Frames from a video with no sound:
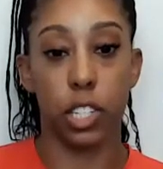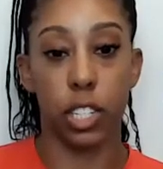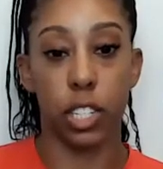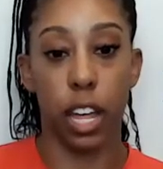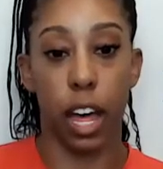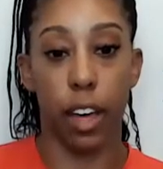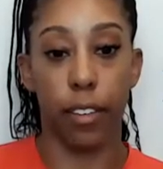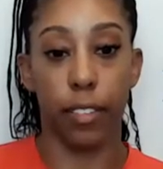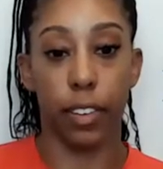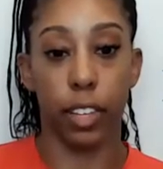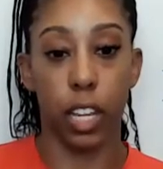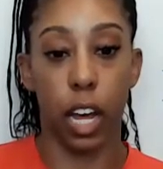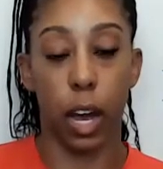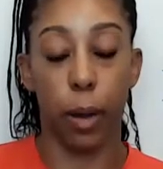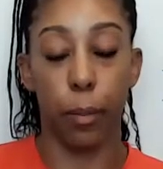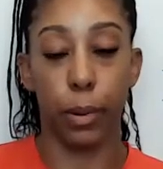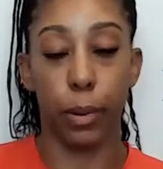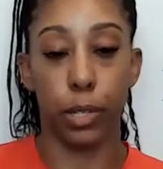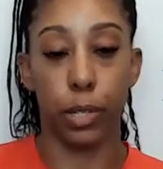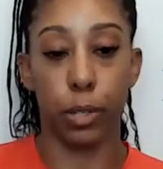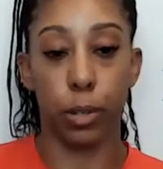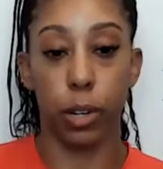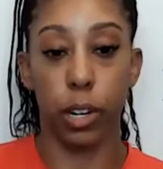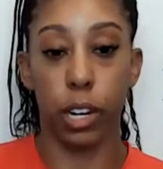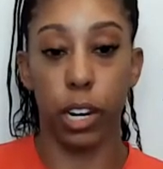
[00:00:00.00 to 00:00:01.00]
Just having the
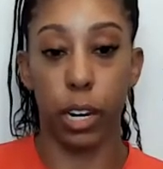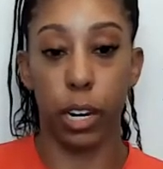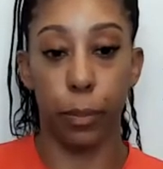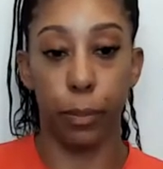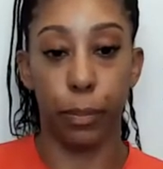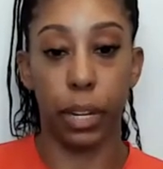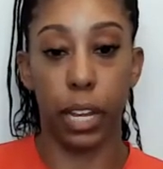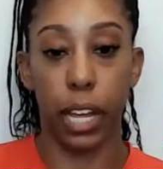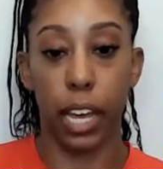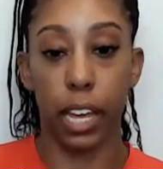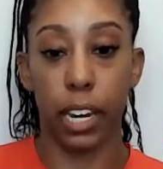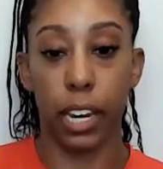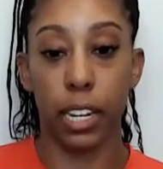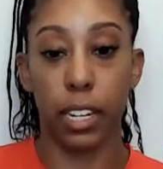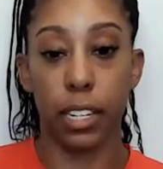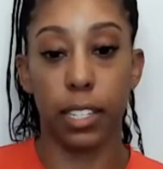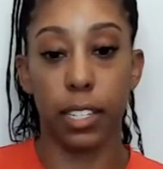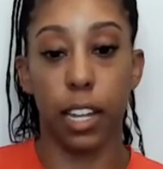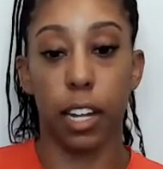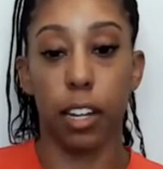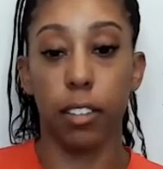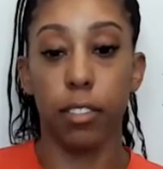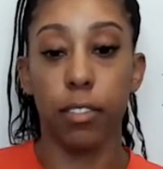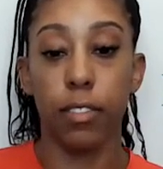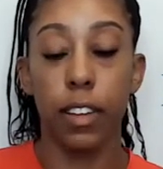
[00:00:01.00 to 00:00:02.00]
opportunity to play in
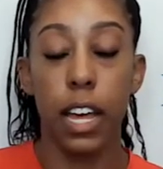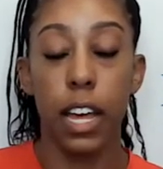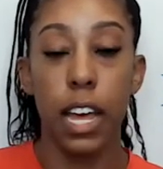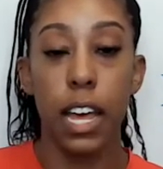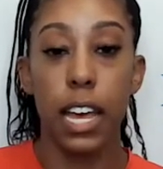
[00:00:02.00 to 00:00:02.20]
itself